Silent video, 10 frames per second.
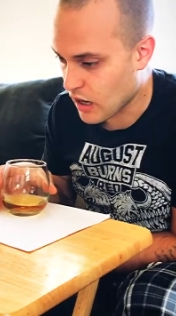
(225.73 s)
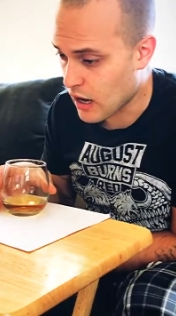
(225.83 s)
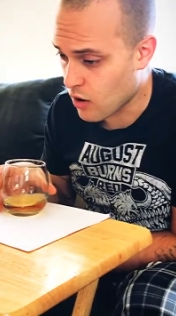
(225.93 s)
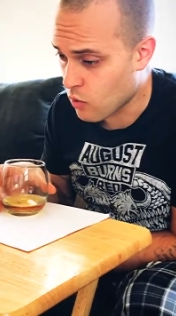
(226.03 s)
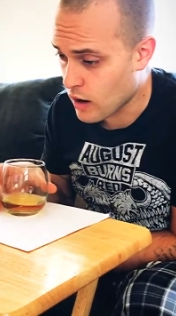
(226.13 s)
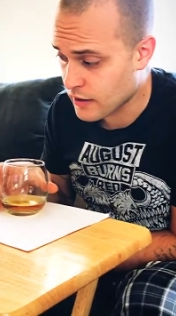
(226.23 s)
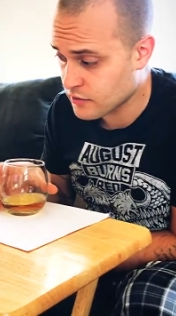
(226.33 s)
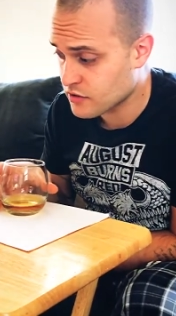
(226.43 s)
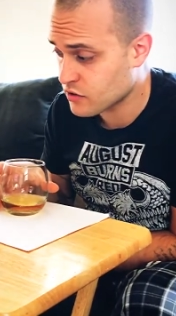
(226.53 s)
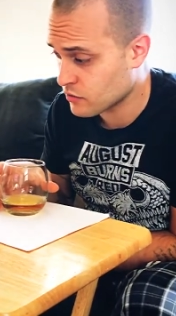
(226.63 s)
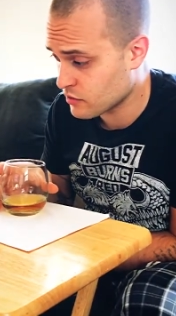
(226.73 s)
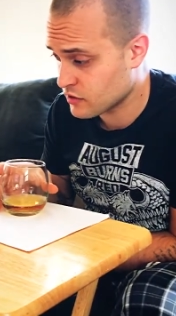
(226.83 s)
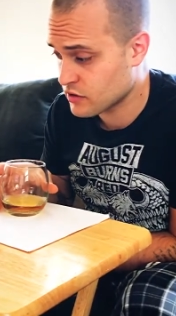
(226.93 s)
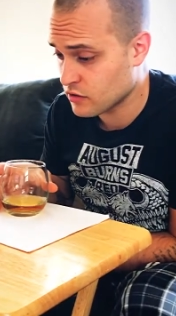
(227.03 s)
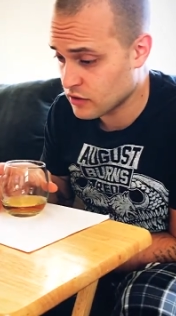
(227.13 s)
Wine
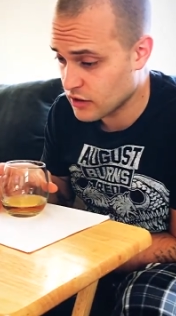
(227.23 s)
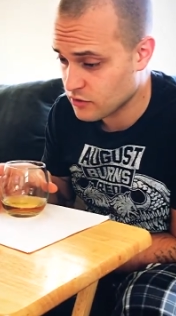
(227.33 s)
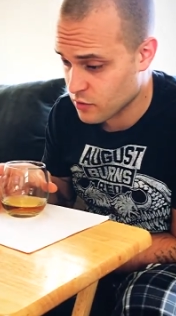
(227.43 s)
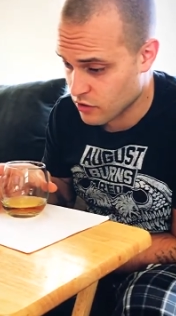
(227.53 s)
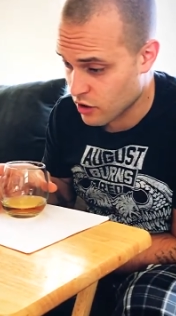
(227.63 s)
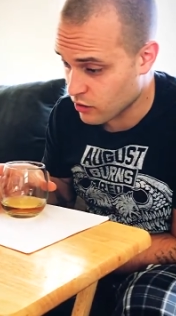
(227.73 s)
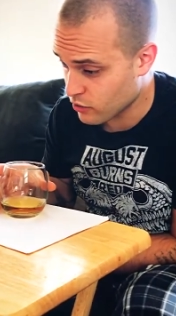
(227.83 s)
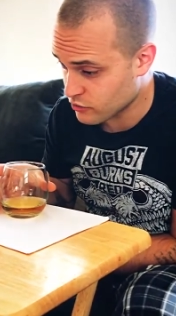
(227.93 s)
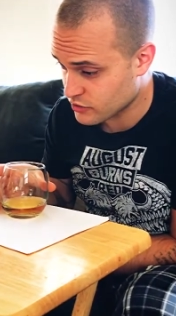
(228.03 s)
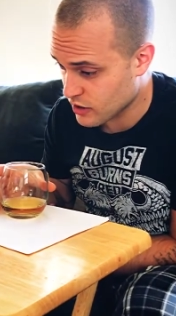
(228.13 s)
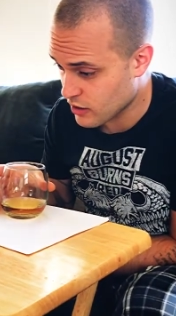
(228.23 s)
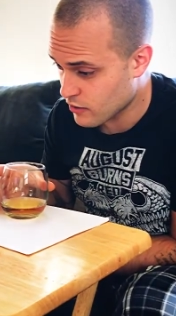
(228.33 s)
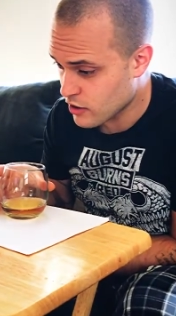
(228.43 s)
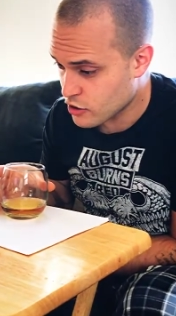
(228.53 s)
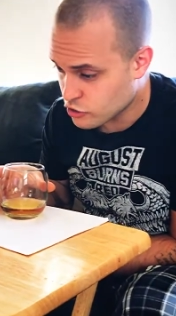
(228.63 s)
still leads with all those
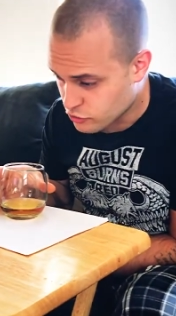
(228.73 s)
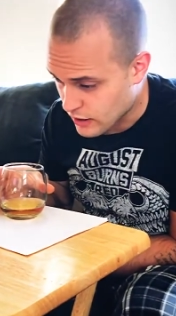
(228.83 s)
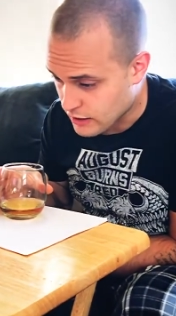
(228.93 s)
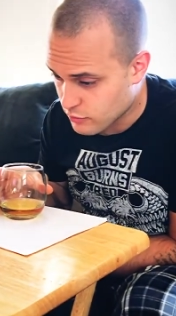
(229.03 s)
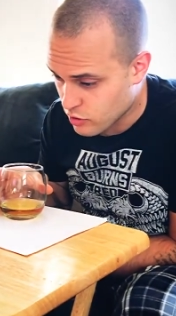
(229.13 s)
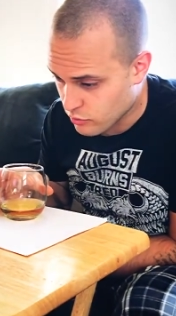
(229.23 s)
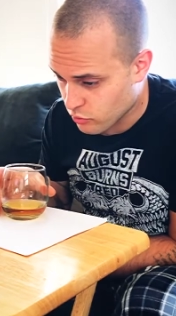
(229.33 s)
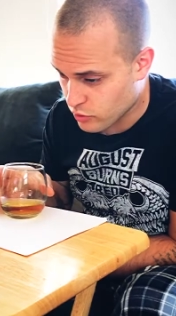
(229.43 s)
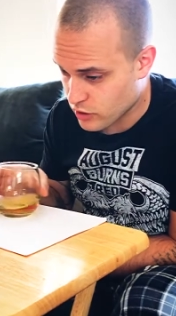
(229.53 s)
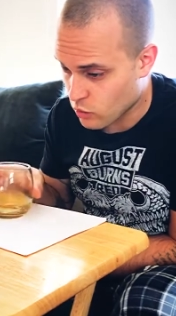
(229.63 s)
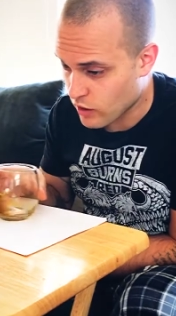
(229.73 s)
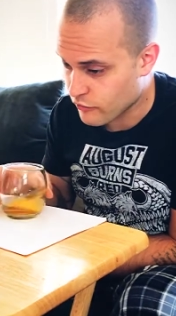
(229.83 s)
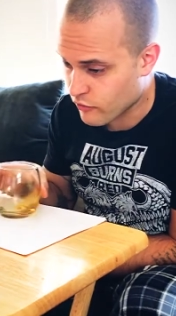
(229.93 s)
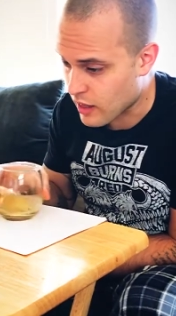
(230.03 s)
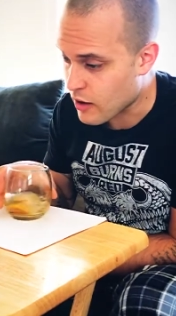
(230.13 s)
dried potpourri, white
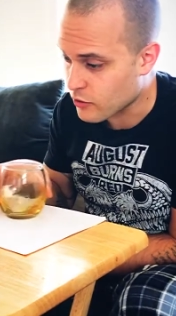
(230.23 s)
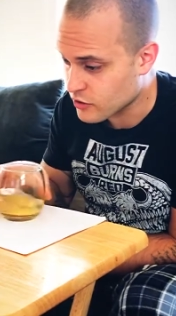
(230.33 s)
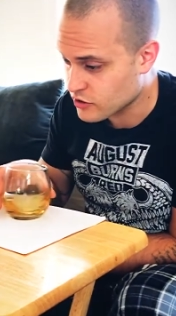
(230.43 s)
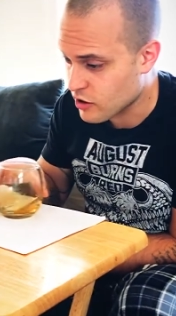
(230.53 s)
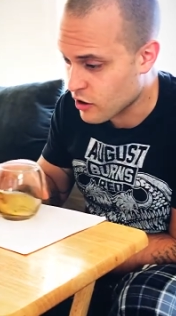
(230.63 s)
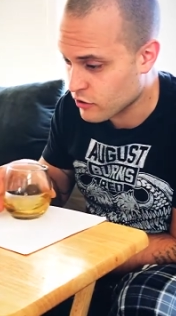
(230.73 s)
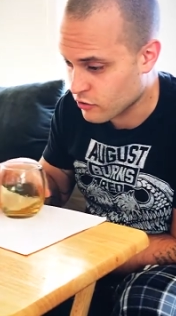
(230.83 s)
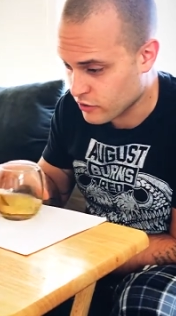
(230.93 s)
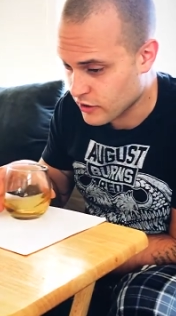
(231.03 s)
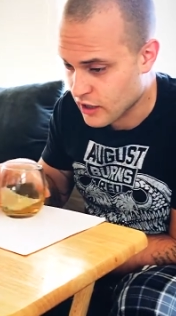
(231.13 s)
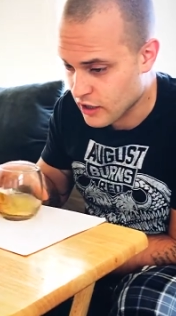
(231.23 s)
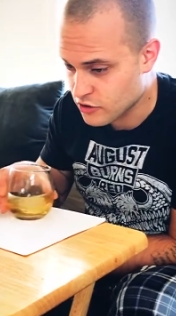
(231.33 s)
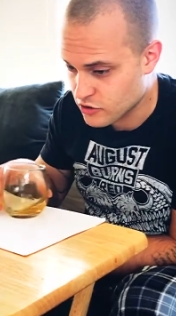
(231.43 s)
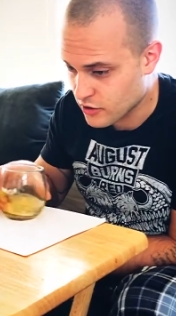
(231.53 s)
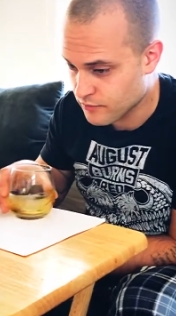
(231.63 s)
flowers, hawthorn, acacia,